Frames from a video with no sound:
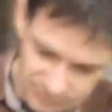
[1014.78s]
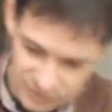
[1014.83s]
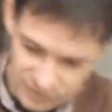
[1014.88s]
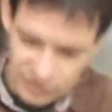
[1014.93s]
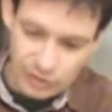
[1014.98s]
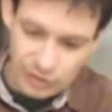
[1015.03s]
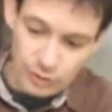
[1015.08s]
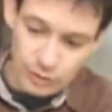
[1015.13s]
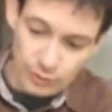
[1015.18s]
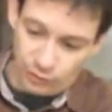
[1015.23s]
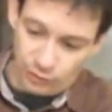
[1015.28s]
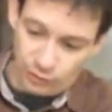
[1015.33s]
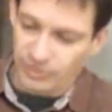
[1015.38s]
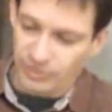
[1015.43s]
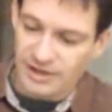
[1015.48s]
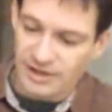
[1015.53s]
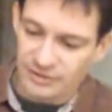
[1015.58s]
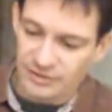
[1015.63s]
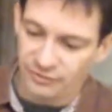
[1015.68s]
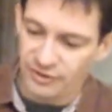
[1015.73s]

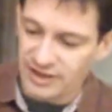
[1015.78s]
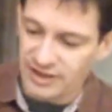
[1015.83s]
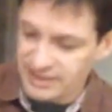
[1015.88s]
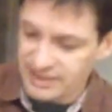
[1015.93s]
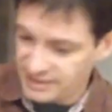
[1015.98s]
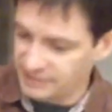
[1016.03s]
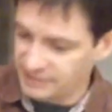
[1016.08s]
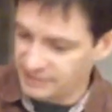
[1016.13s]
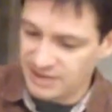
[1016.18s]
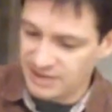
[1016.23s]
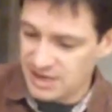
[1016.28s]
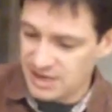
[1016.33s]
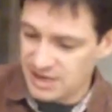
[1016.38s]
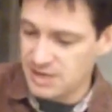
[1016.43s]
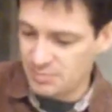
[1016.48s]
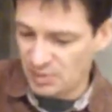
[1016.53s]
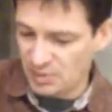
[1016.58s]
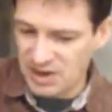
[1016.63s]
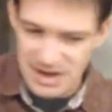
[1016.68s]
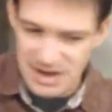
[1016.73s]
2-3 feet
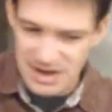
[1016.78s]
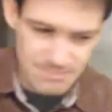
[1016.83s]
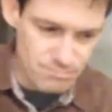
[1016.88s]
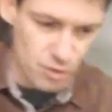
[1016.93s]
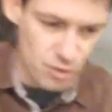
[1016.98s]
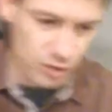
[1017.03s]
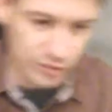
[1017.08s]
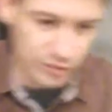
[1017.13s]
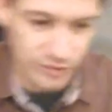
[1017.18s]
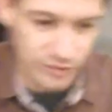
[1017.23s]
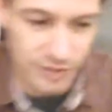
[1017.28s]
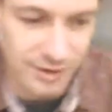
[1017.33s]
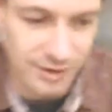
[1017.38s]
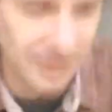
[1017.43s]
deep in mud,